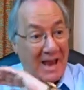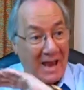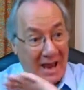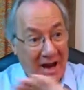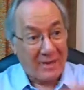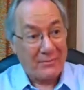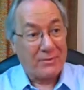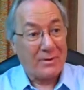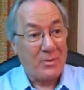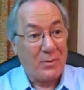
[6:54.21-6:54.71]

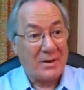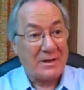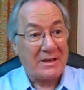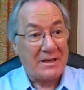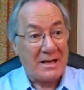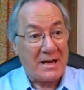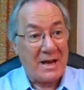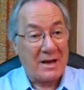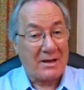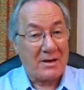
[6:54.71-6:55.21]
everyone in
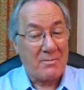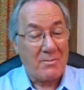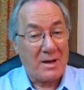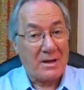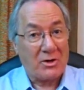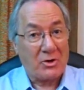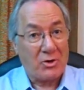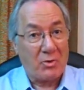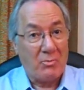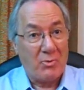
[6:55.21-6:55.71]
the
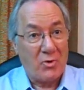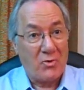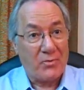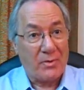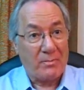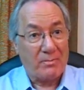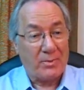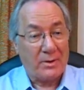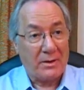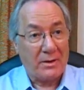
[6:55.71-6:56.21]
ecumenical
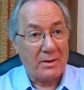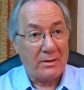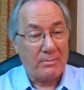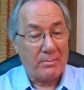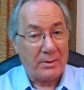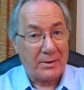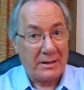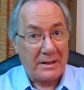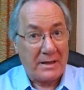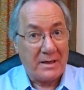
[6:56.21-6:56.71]
movement be
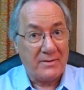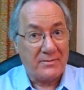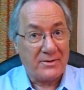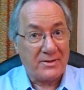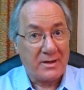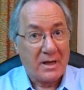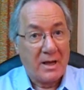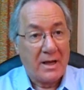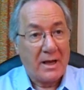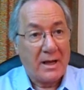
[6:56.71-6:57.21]

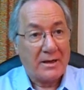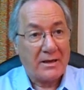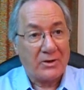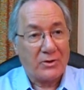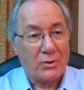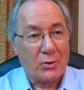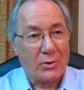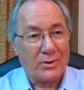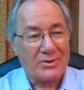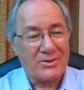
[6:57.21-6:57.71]
believes and
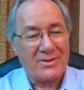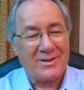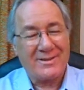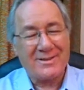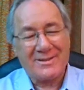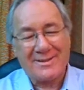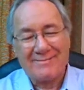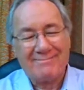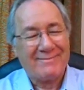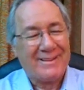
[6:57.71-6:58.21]

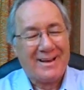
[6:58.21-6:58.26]
endorses?